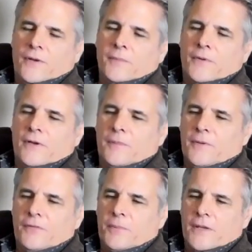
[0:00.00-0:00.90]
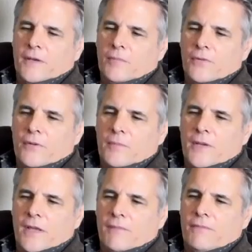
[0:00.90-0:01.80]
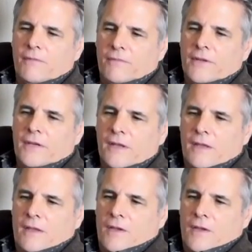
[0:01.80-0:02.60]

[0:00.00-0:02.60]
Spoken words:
I'm going to be speaking both on behalf of the